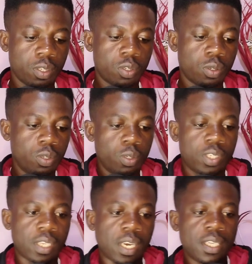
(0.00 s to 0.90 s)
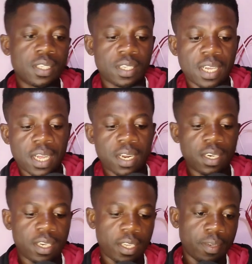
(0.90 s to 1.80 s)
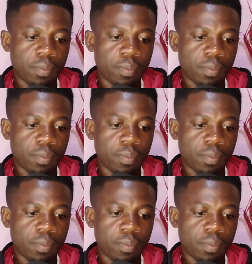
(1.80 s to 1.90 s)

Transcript: you select Ghana there.